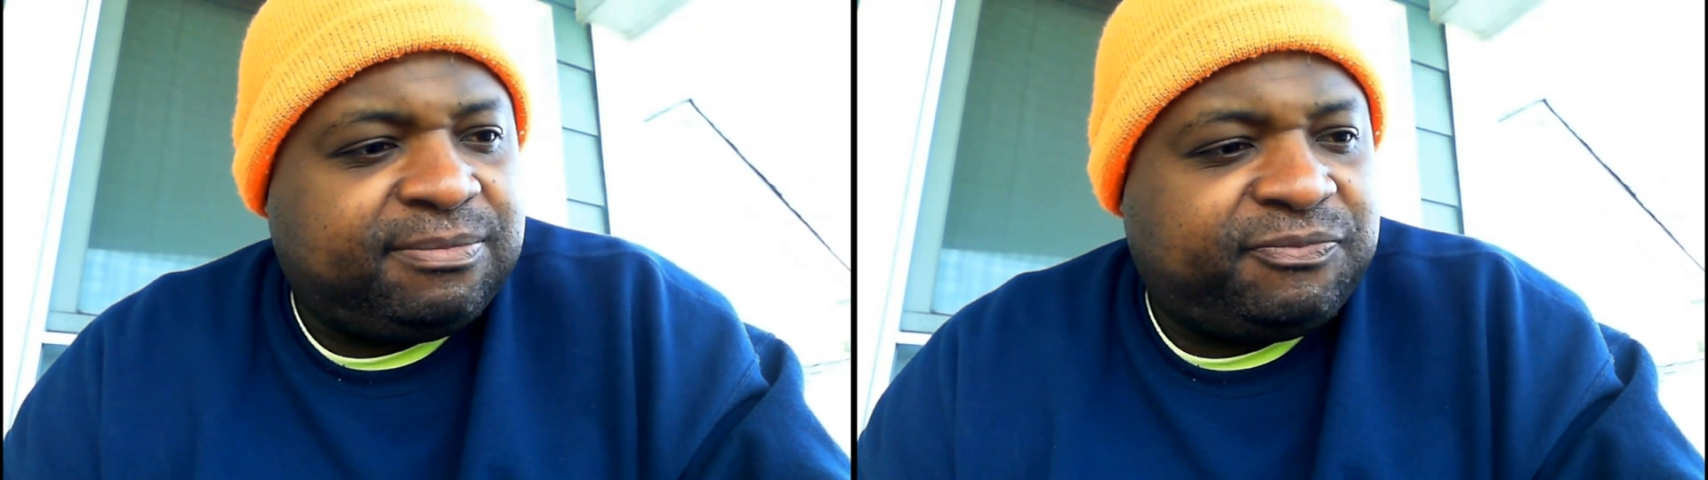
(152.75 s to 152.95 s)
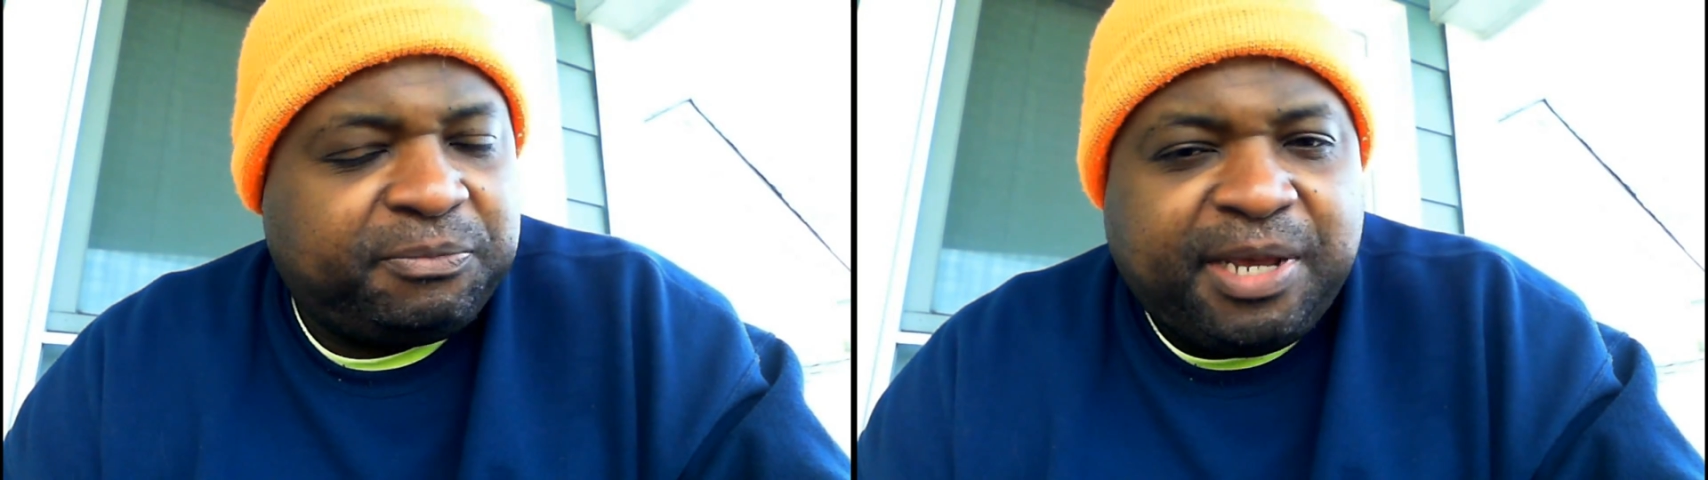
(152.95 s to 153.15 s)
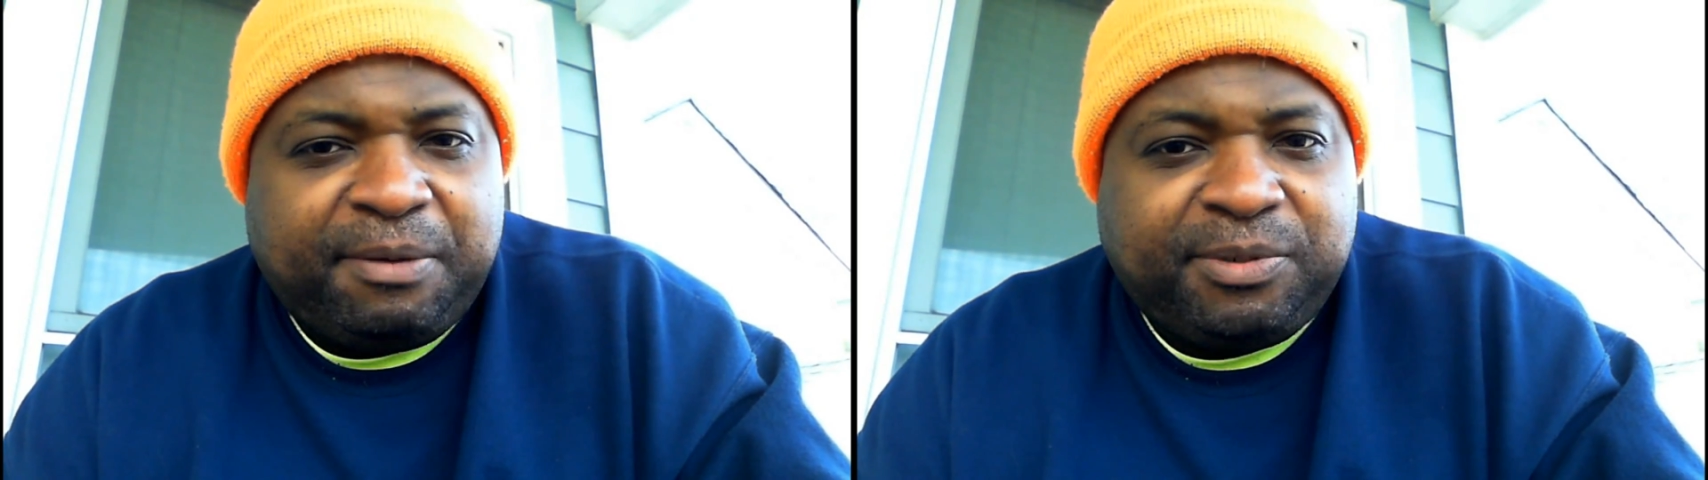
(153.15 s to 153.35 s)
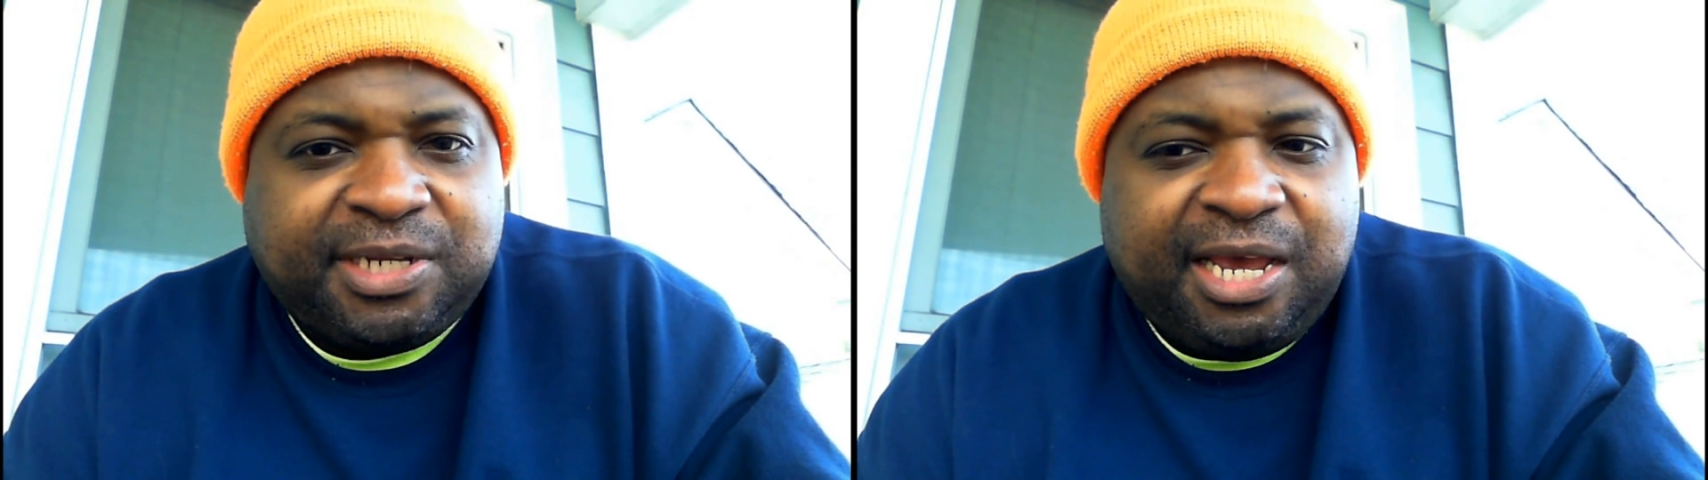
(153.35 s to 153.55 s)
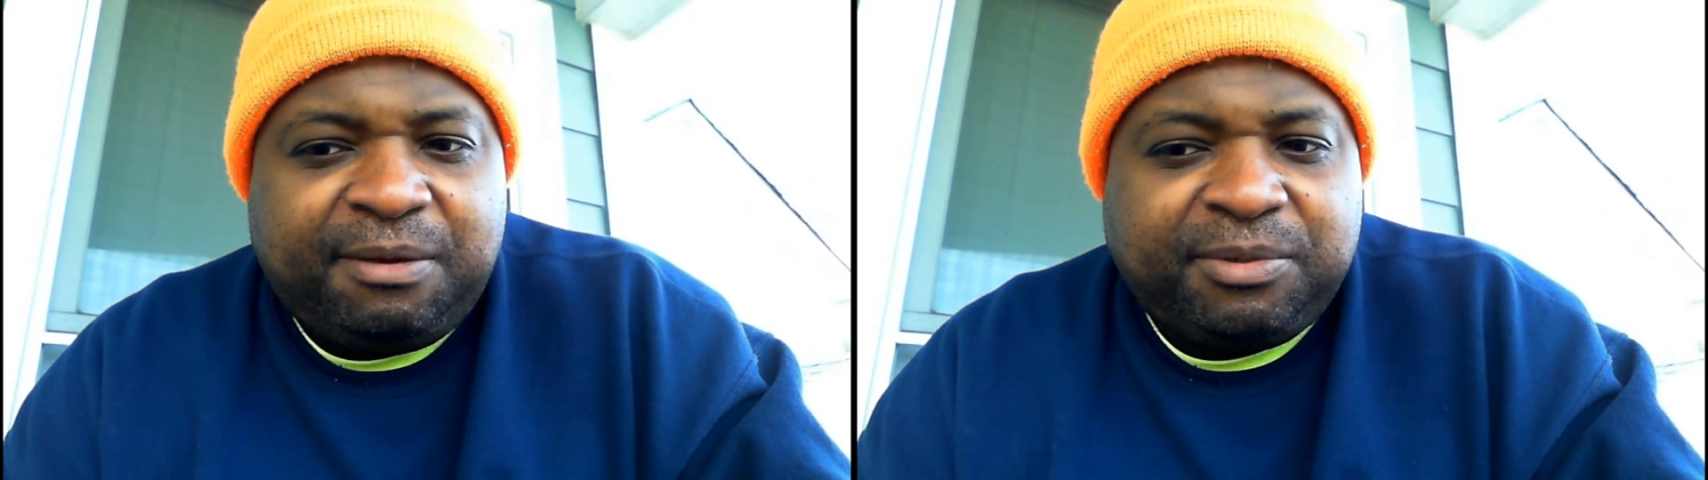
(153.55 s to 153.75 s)
from time to
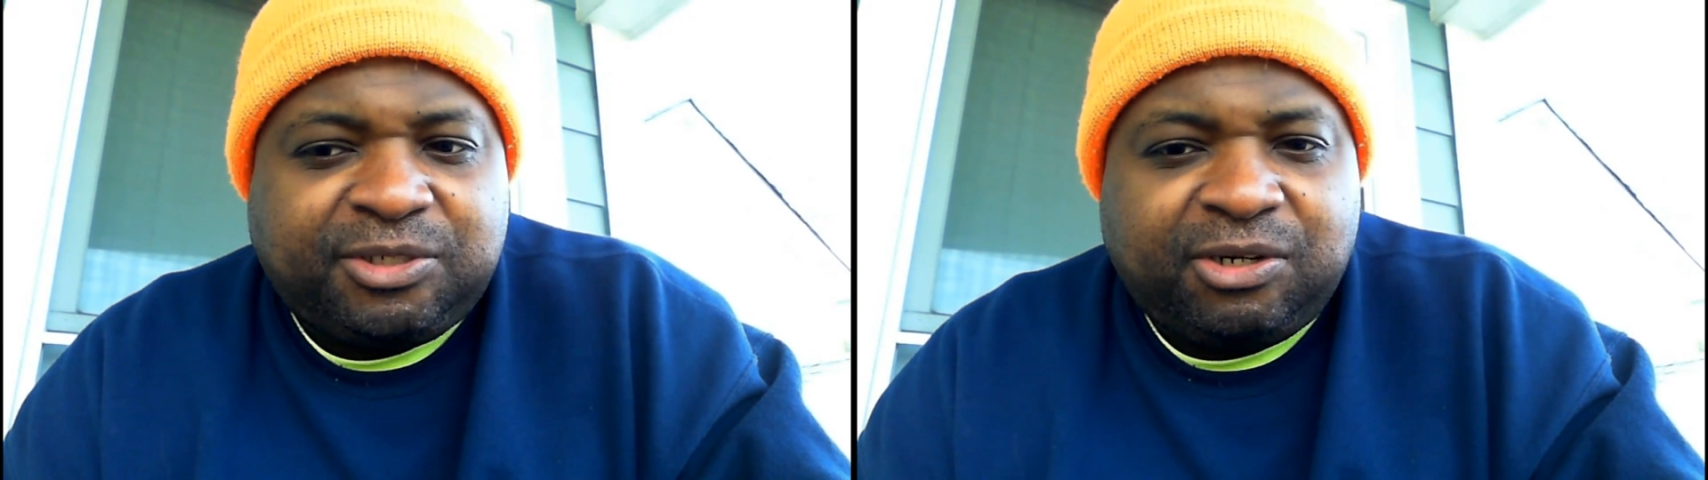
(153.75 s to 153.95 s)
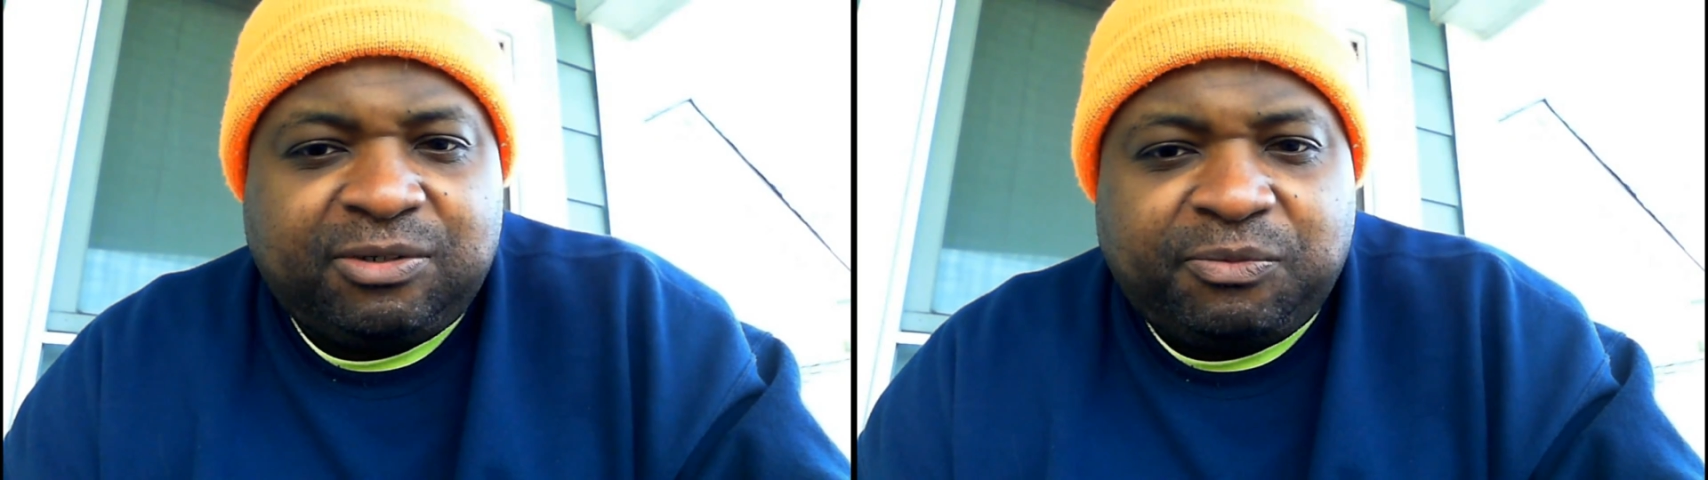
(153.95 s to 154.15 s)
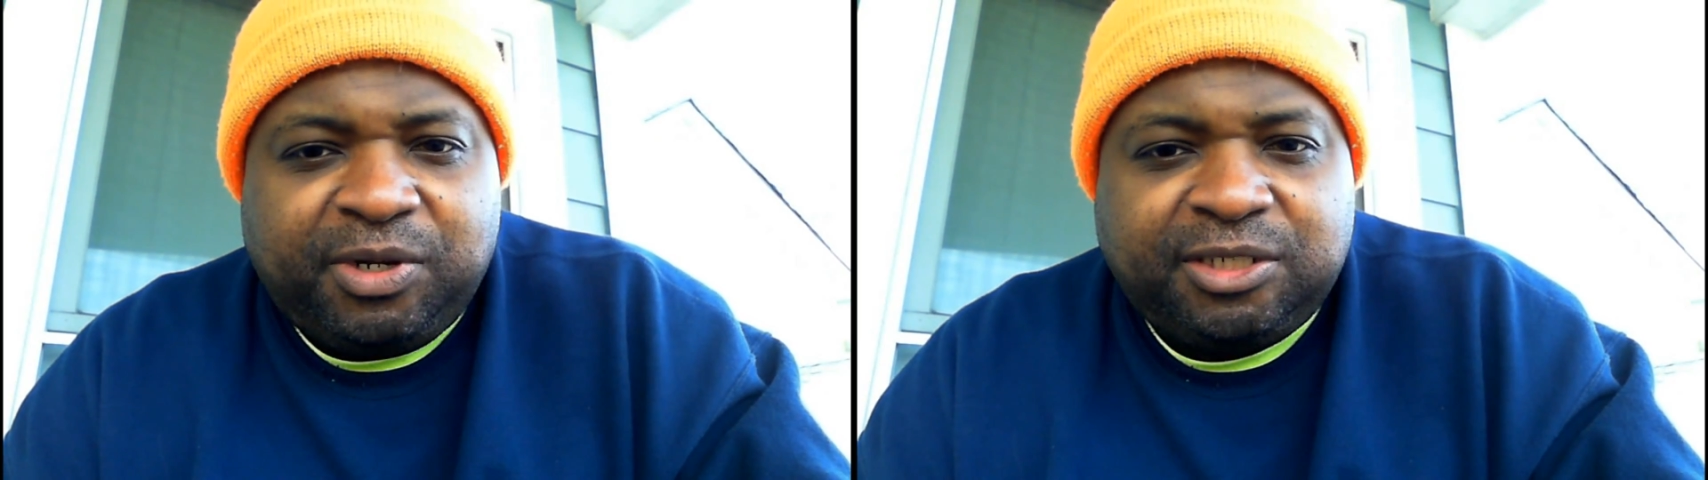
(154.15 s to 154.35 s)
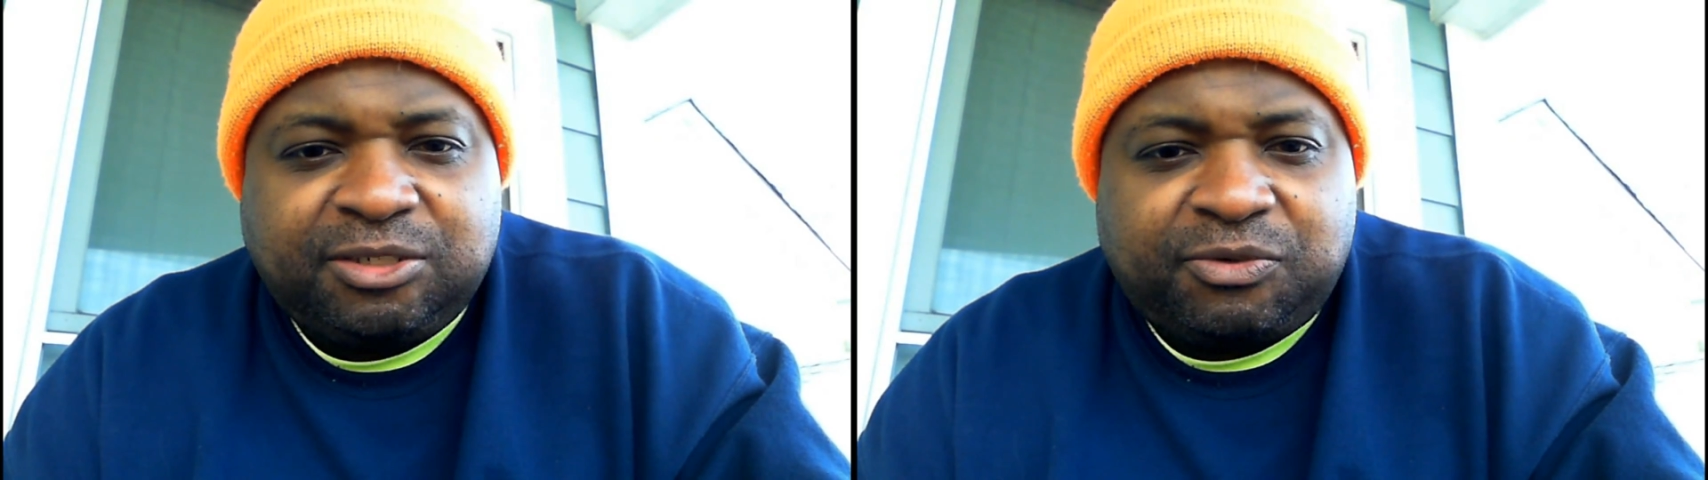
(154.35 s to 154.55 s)
time in certain religious